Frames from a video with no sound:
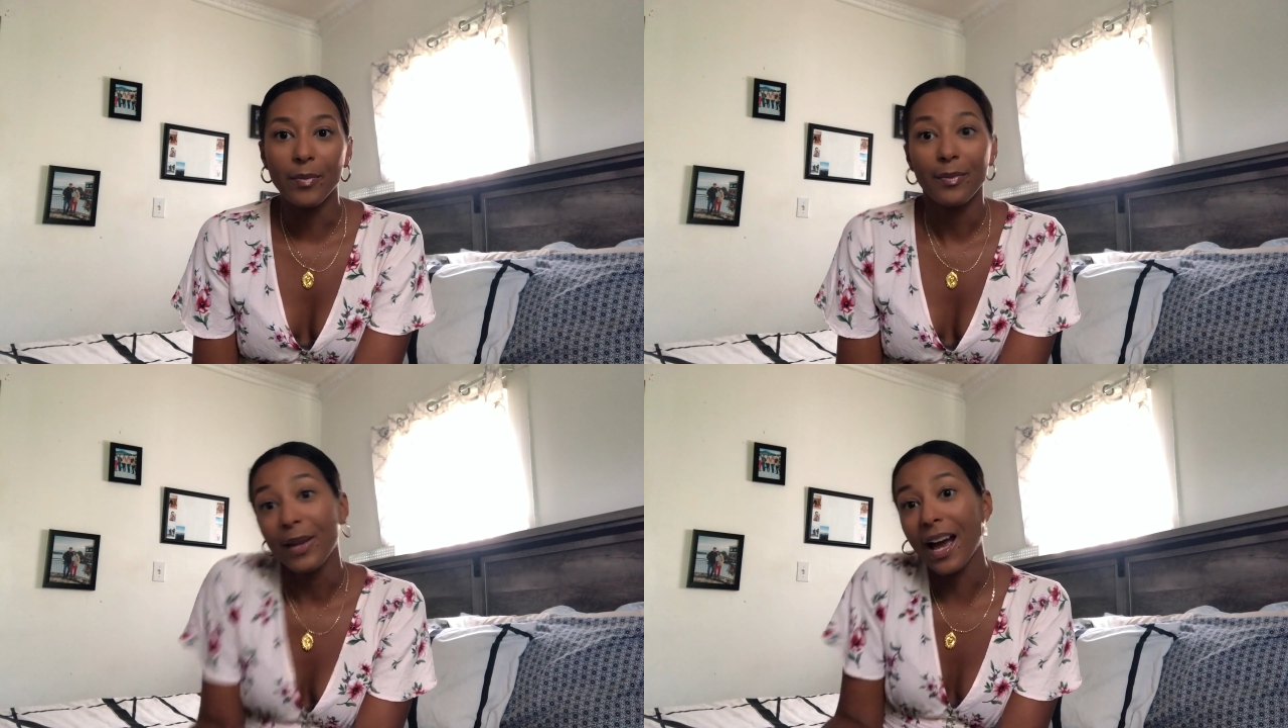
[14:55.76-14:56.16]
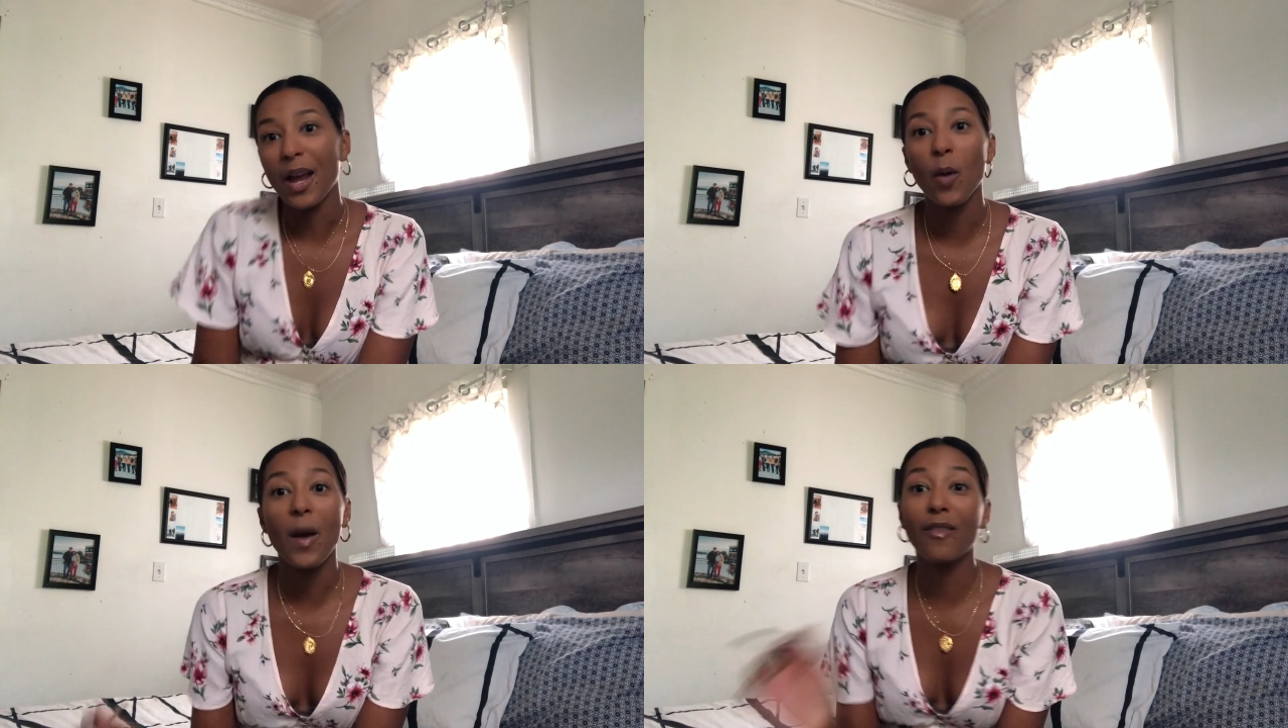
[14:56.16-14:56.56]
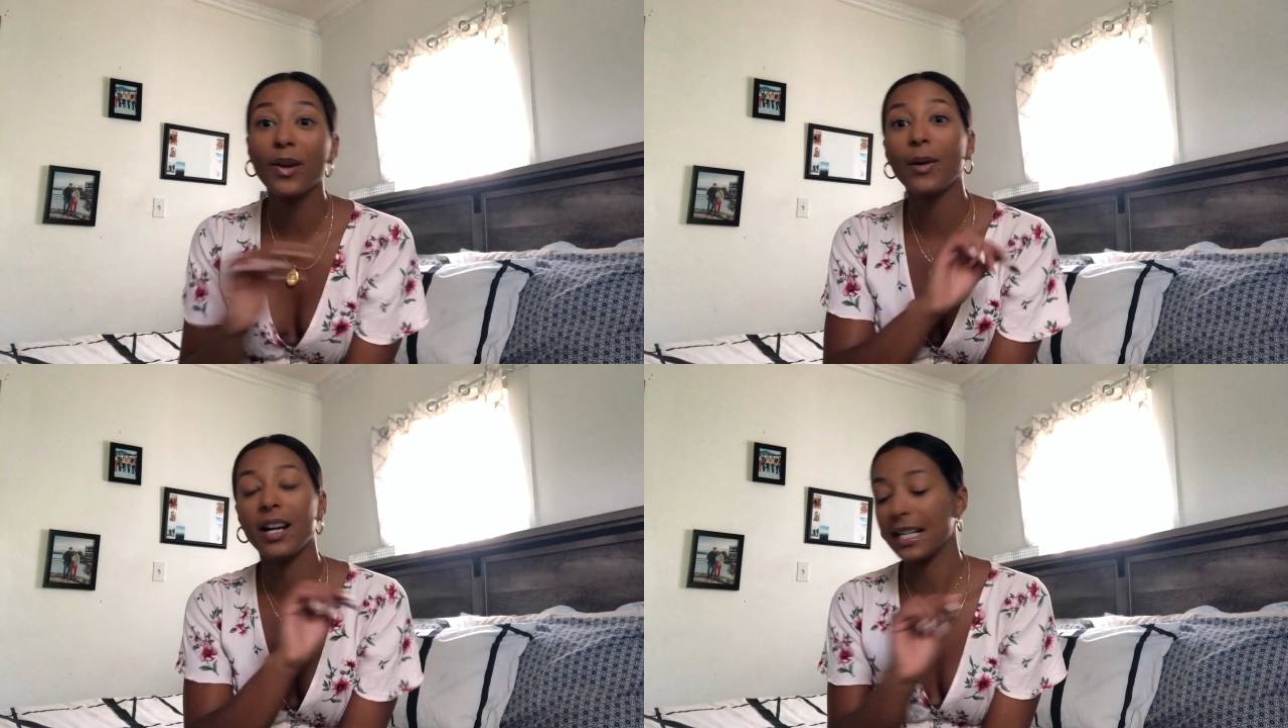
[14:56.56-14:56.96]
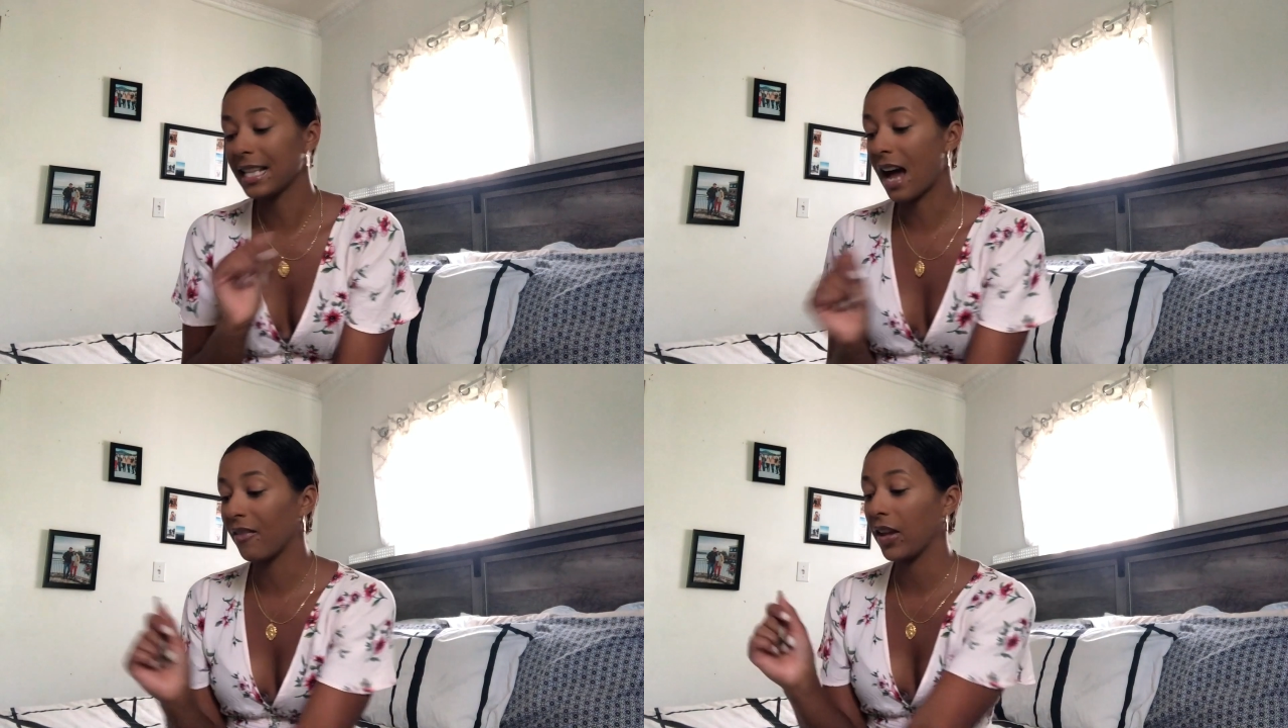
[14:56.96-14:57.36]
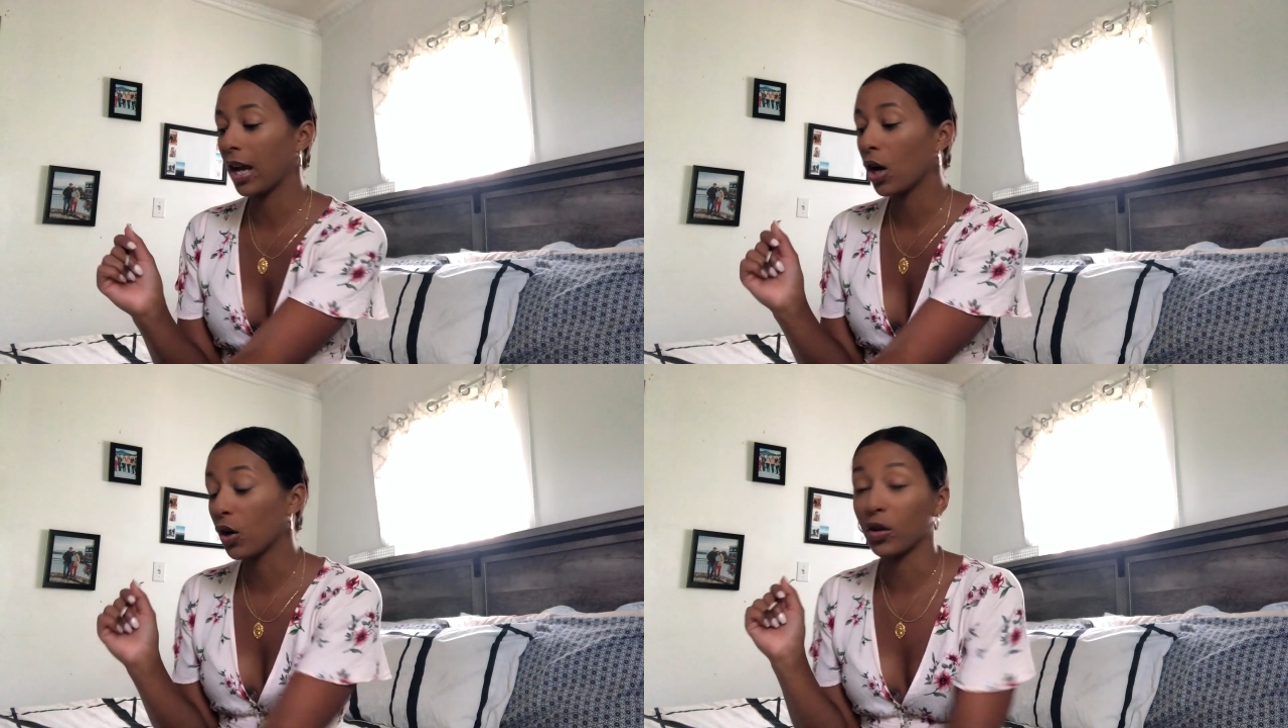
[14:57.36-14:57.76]
yeah, I hope everyone is
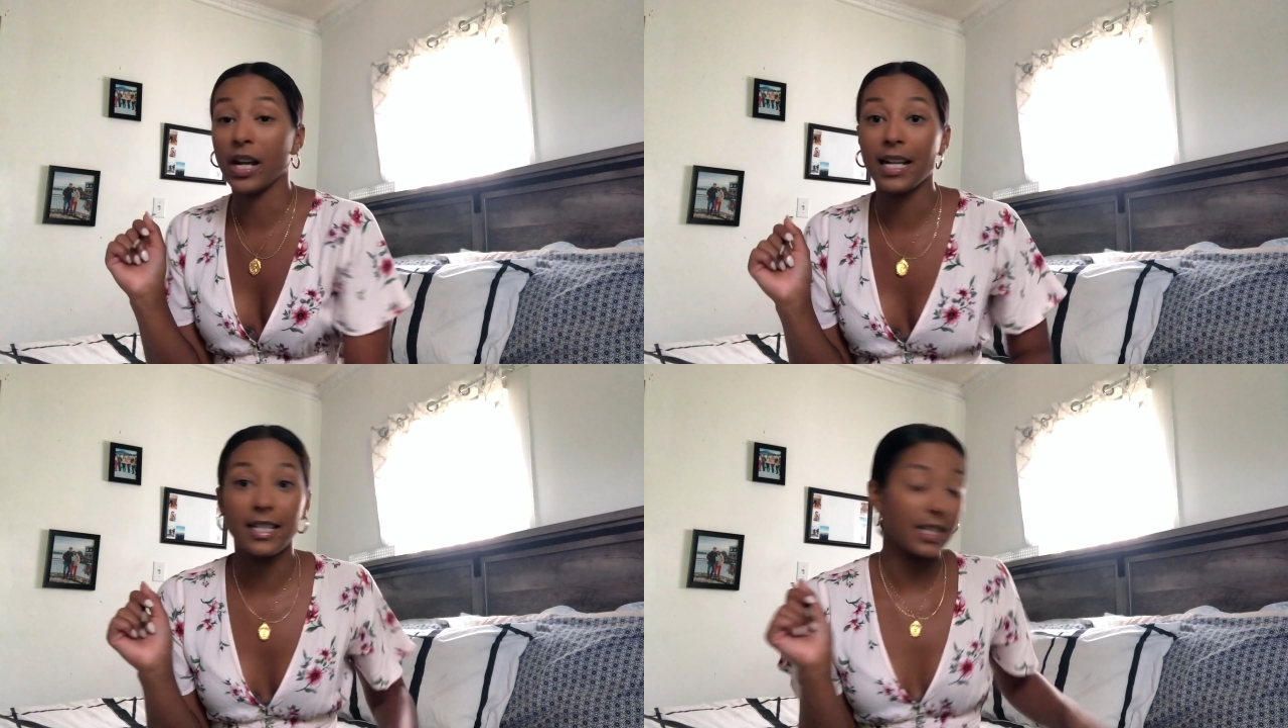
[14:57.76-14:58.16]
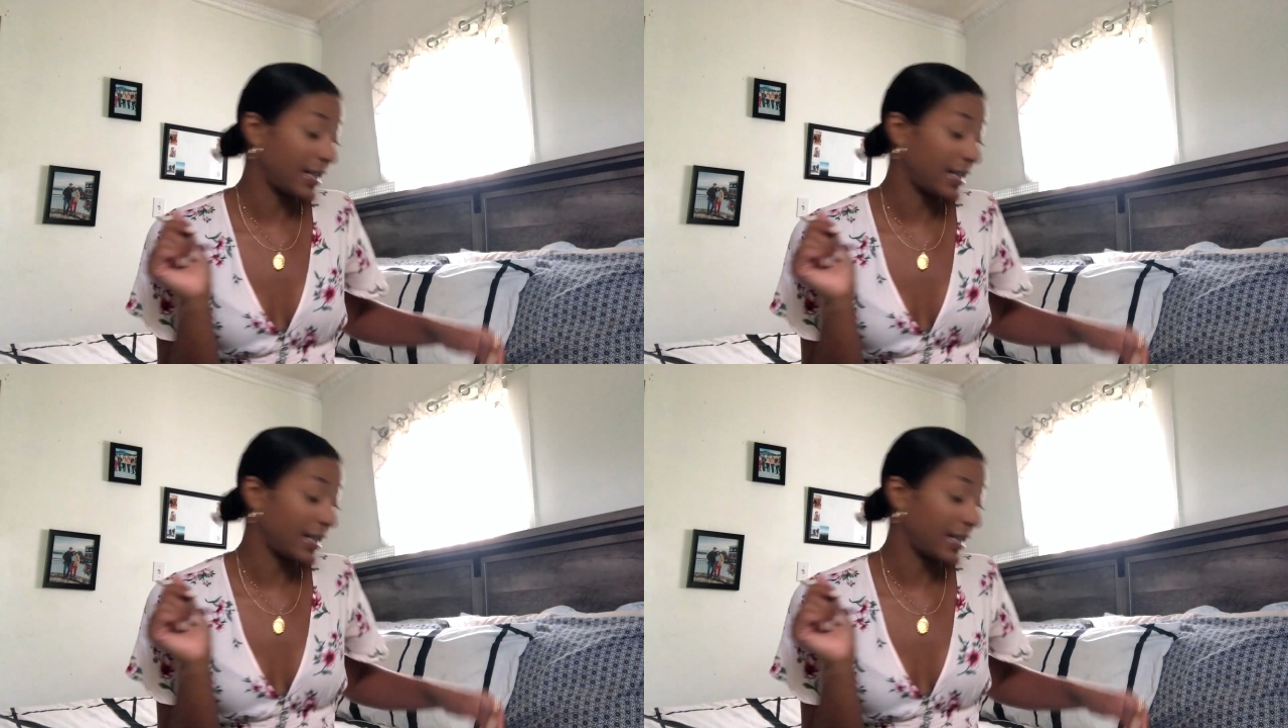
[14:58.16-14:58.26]
having a great